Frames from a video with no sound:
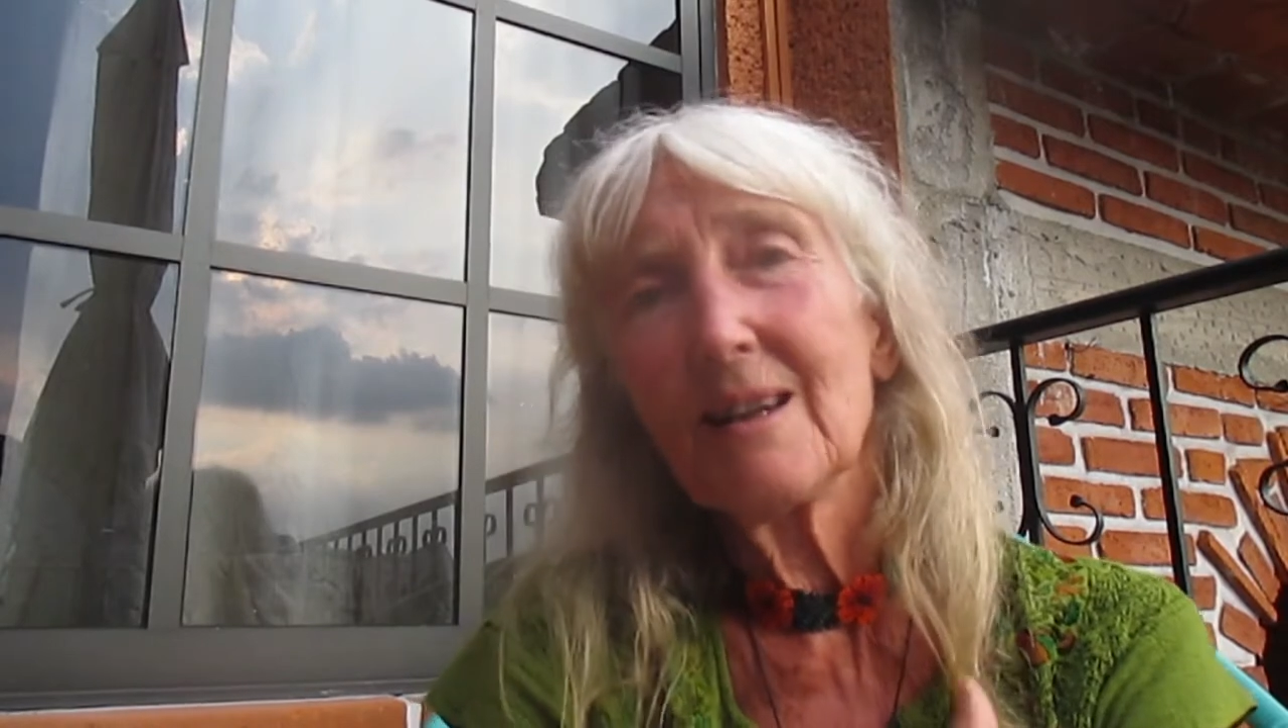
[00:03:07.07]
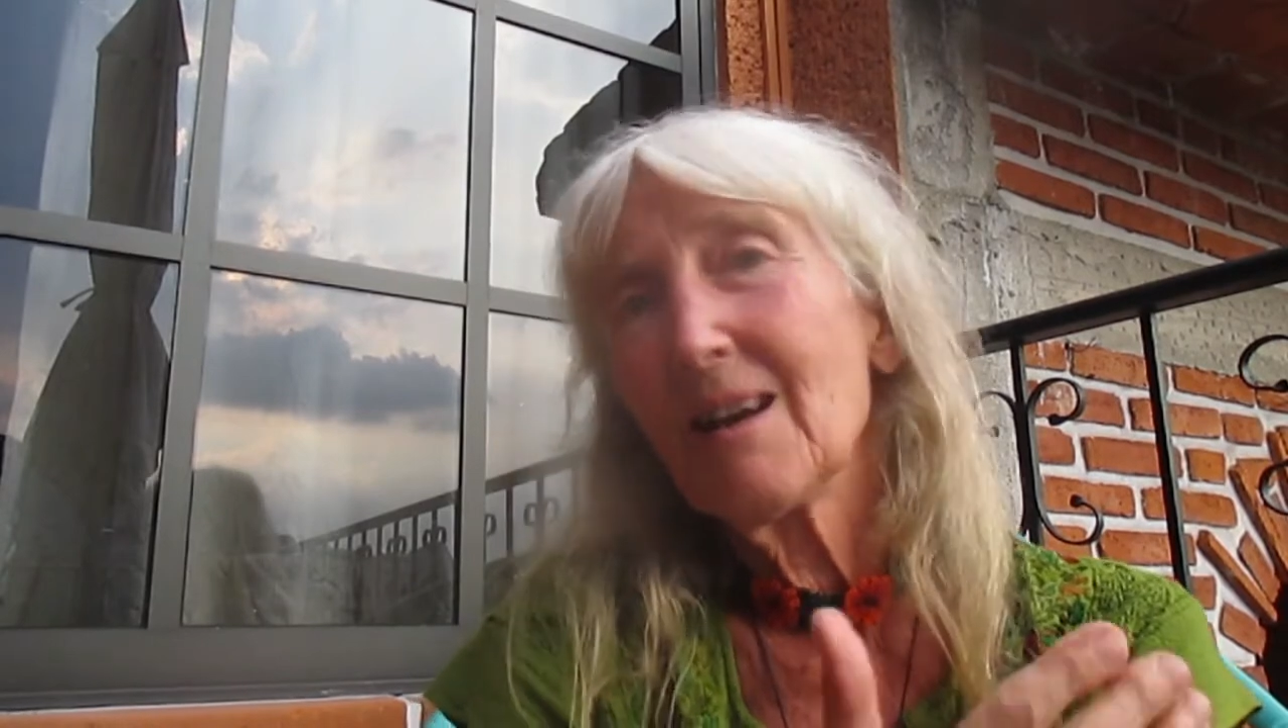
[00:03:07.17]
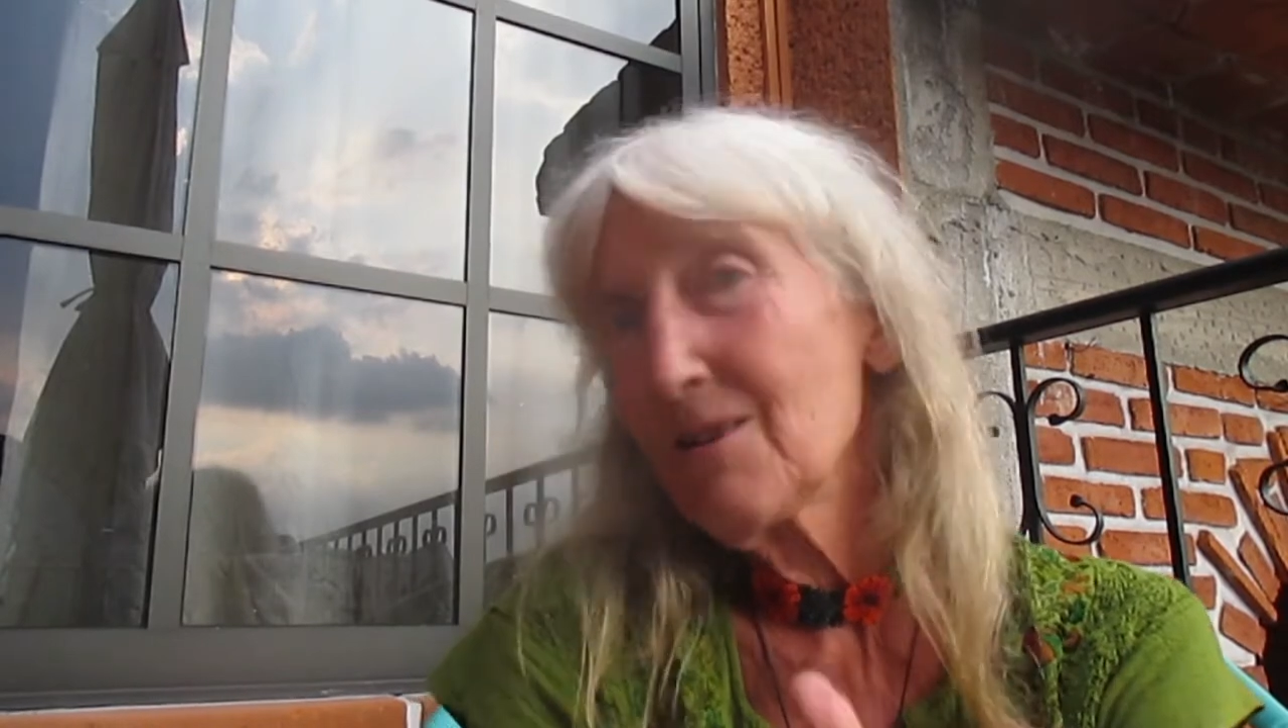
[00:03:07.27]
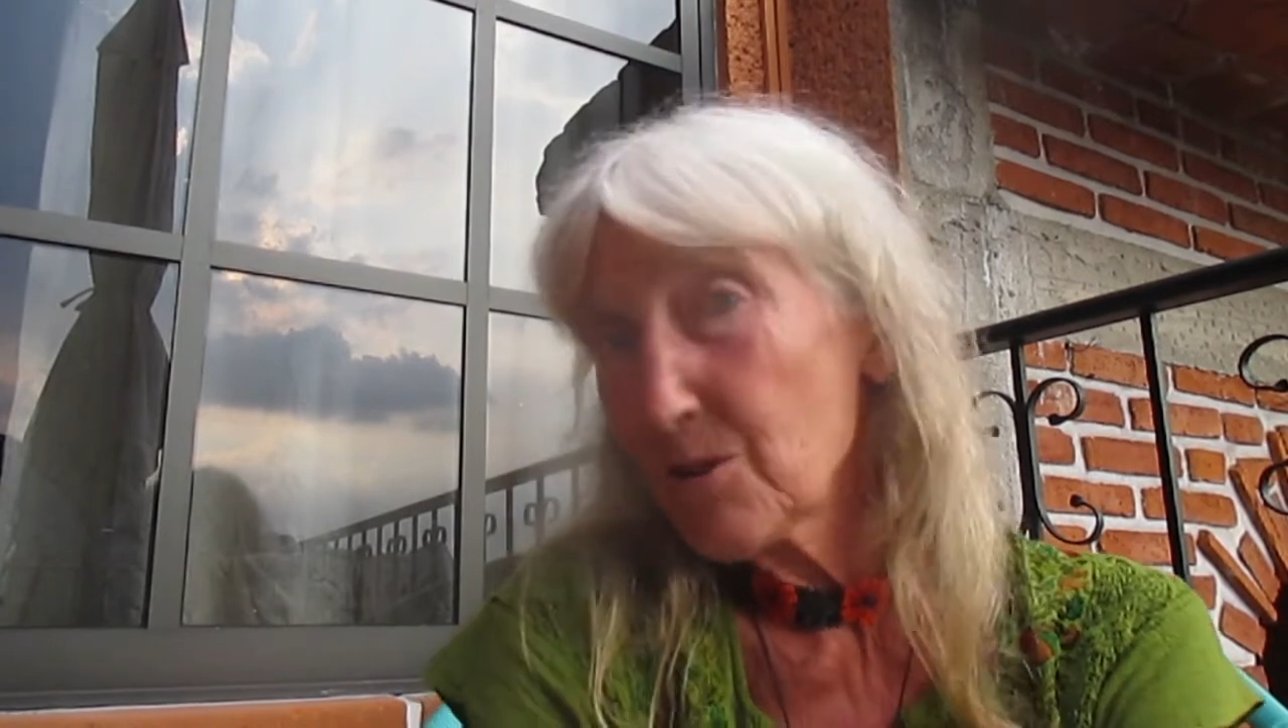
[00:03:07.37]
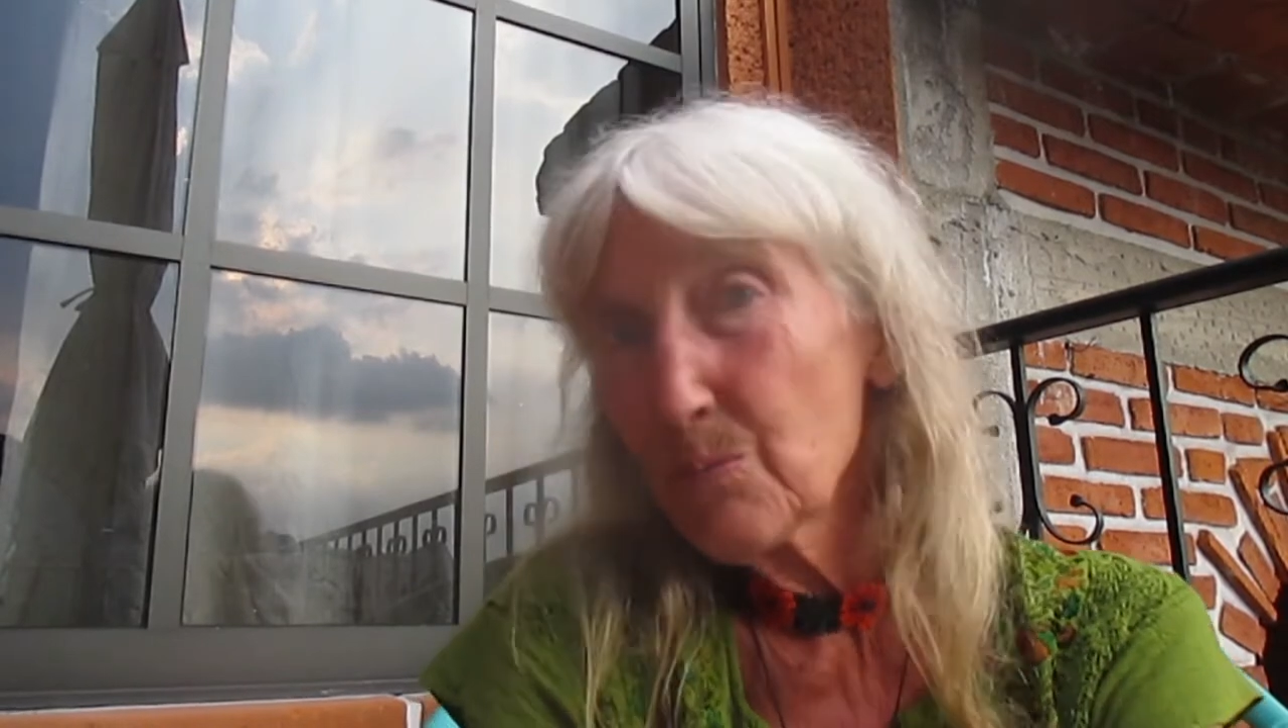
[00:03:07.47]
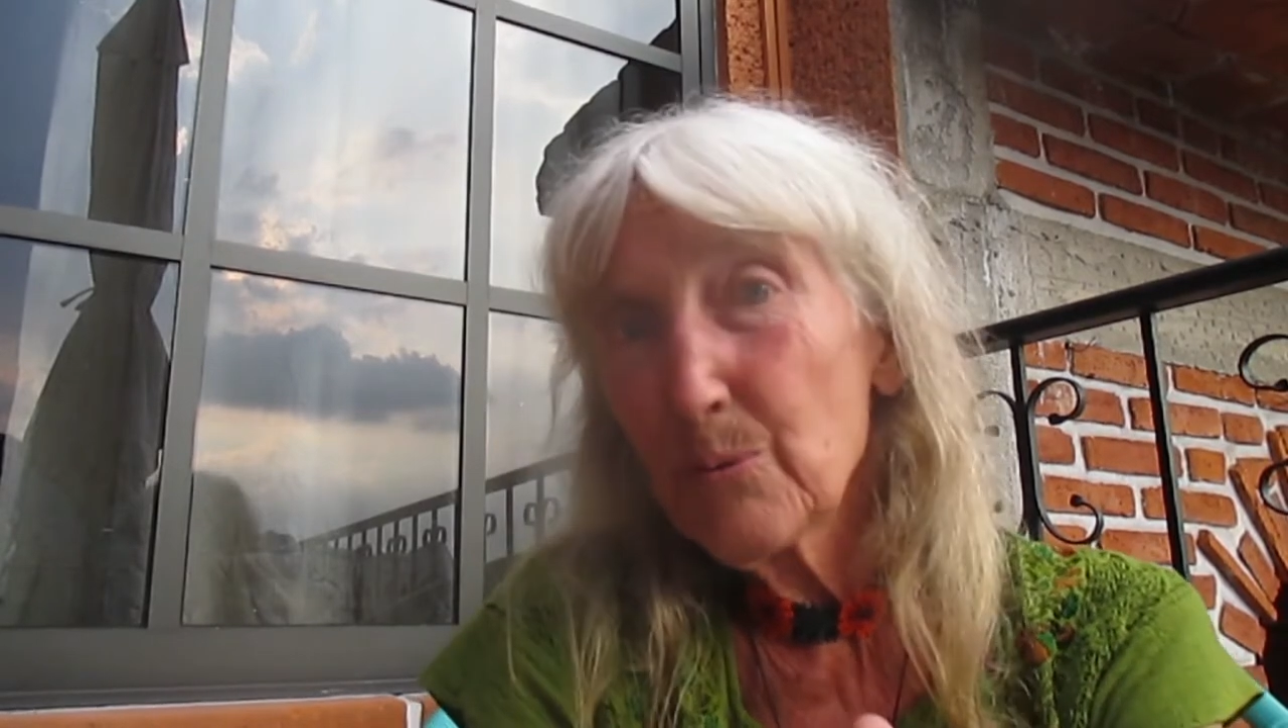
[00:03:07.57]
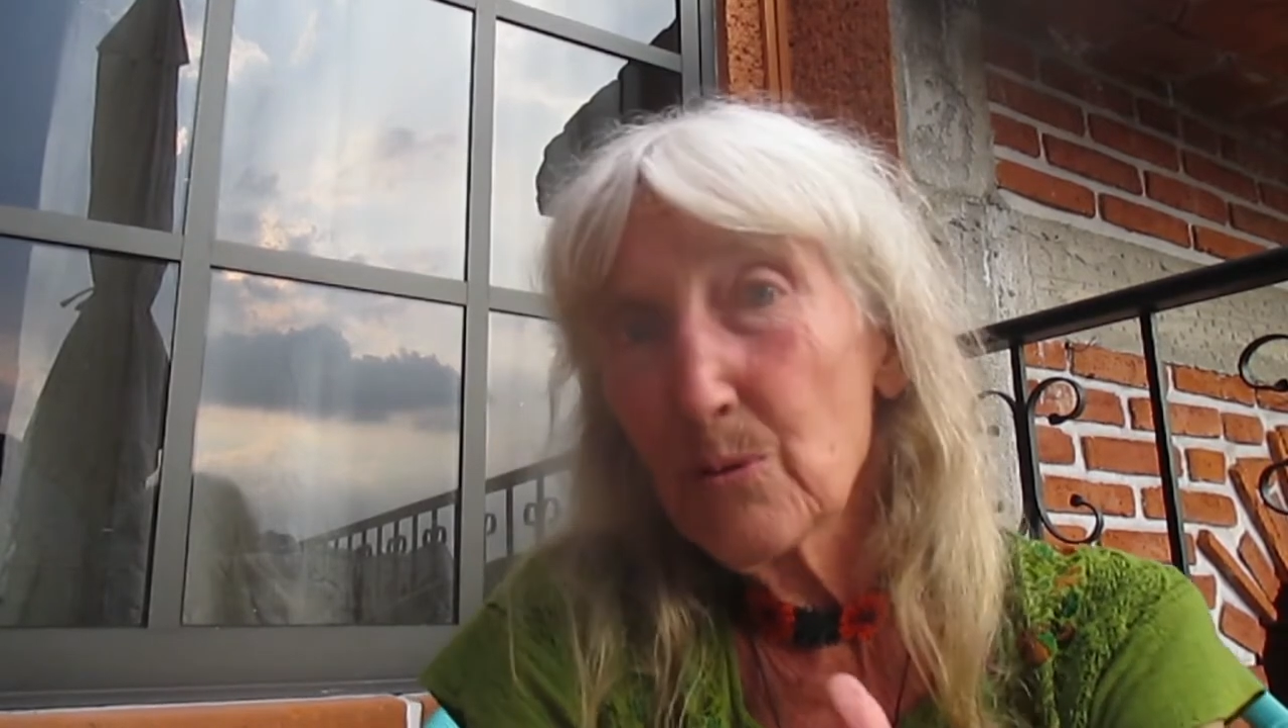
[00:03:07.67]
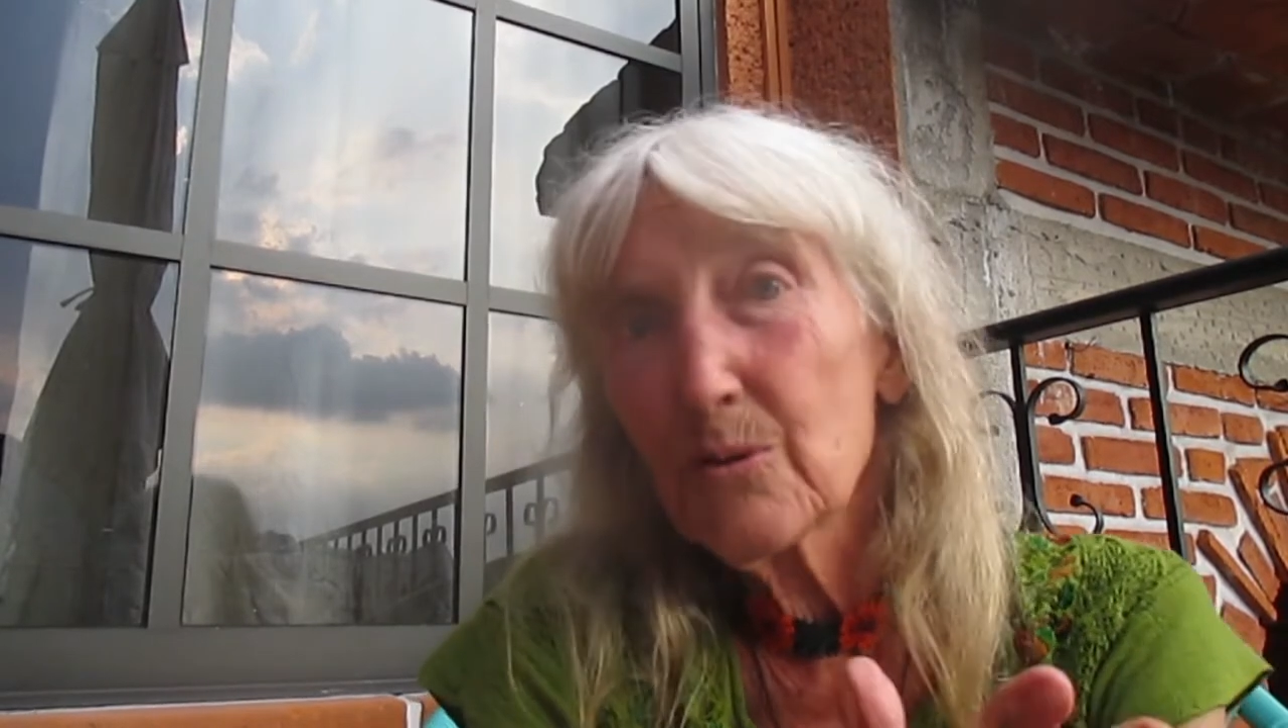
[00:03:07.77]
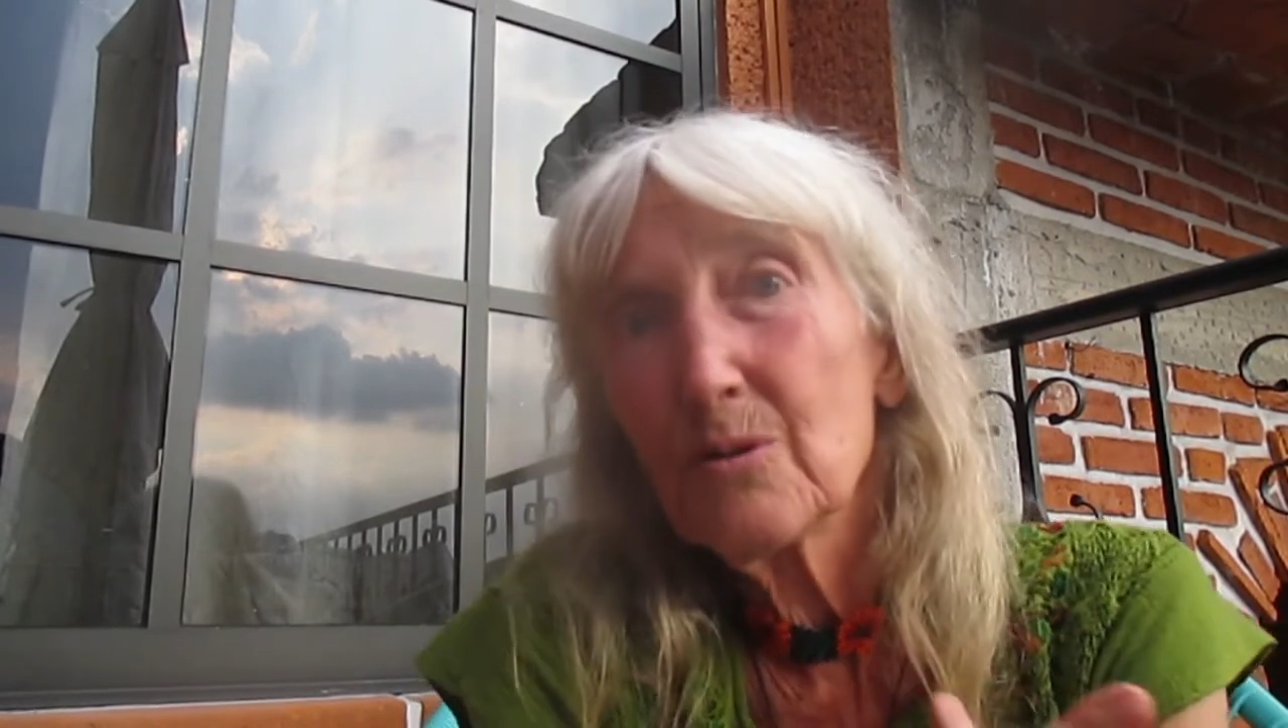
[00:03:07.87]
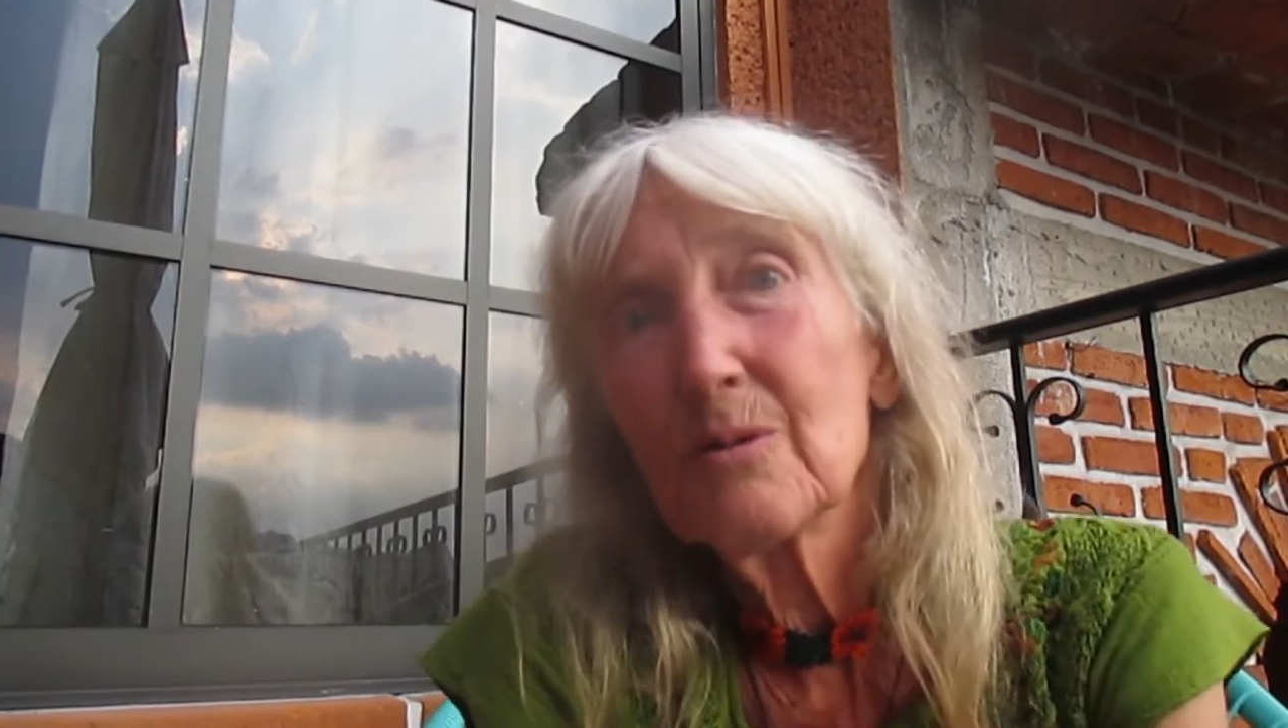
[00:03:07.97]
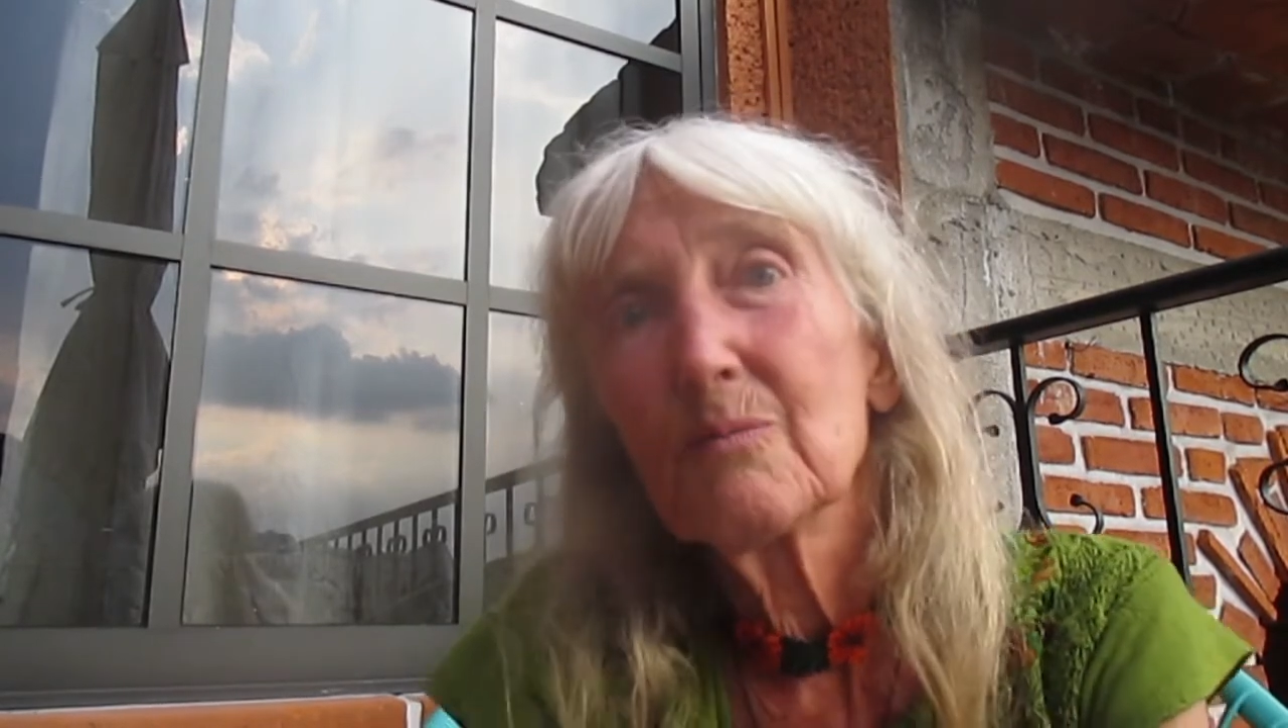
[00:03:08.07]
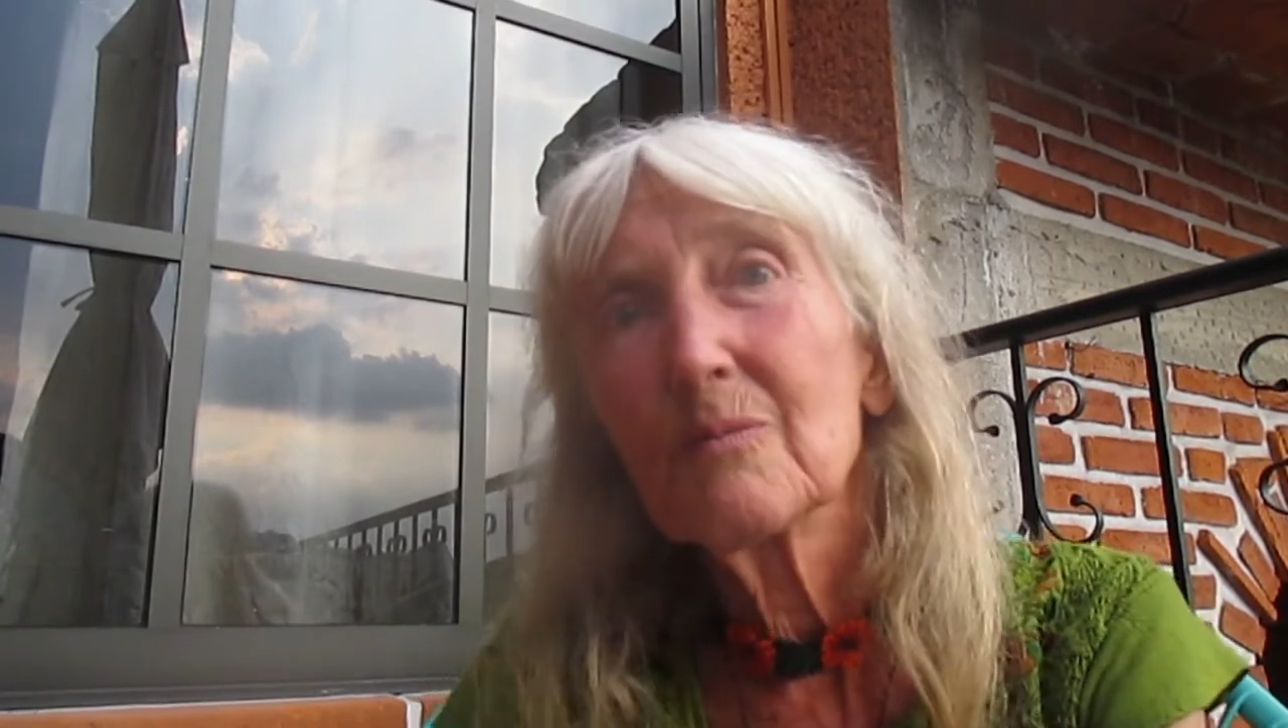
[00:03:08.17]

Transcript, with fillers: has put